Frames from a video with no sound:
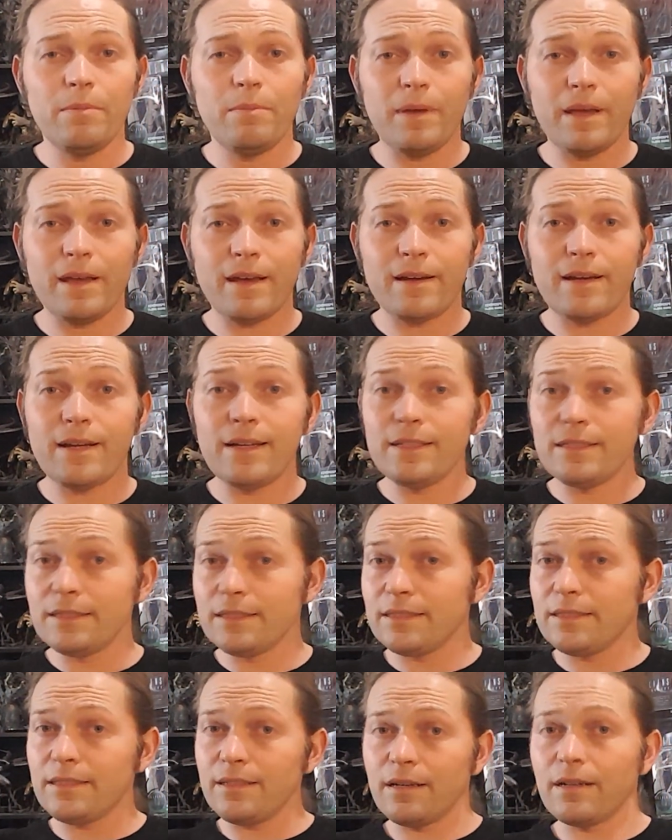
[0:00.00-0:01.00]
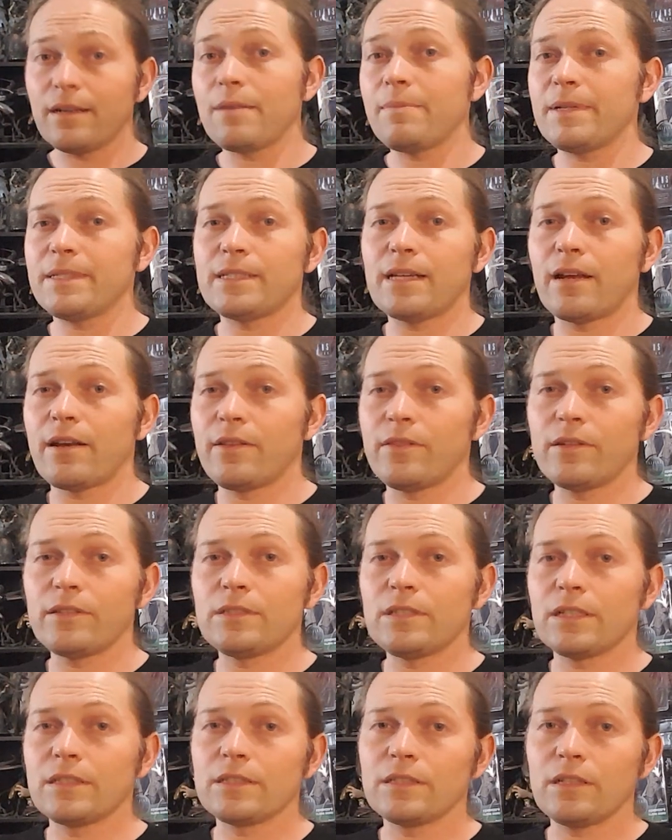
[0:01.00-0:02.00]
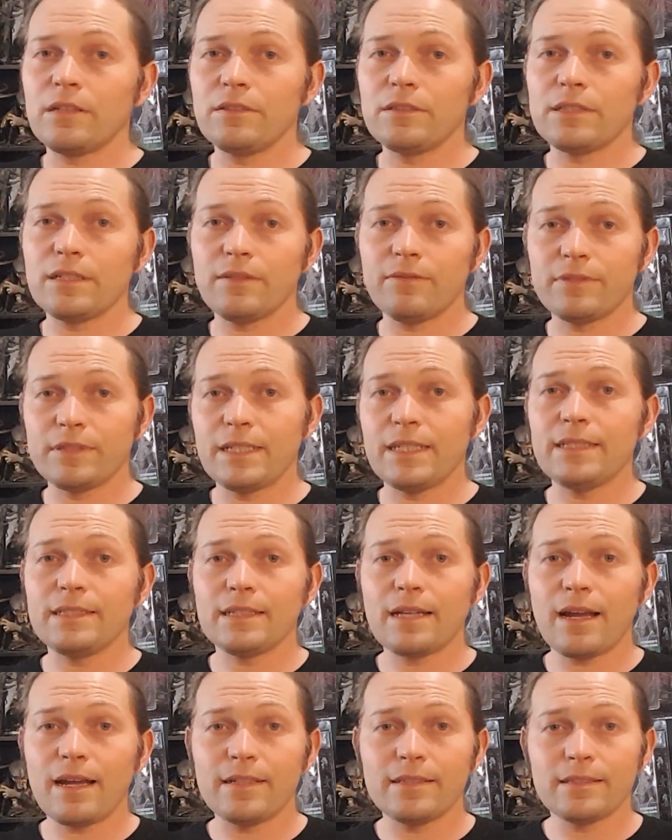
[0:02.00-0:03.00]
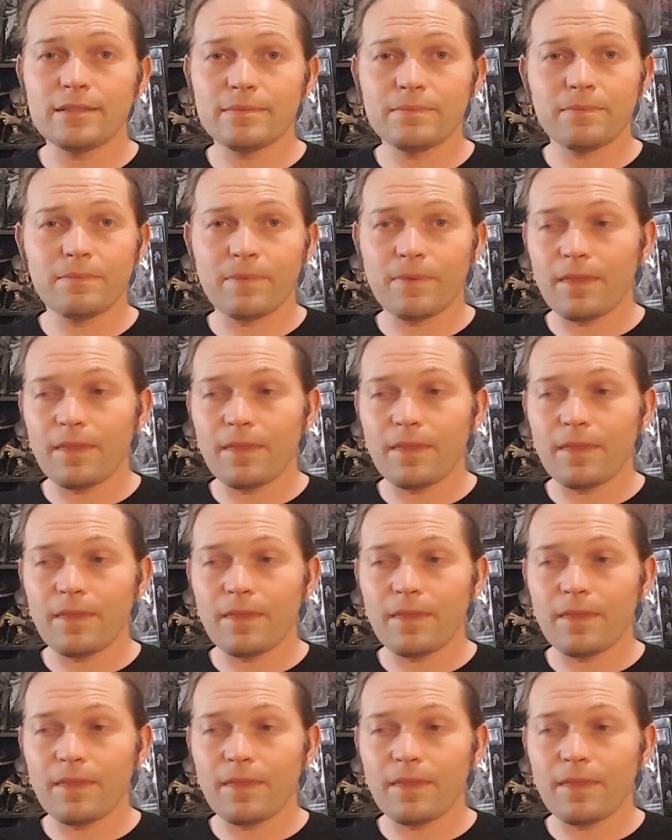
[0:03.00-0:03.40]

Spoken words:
because you're gonna miss out on those exclusives. These guys,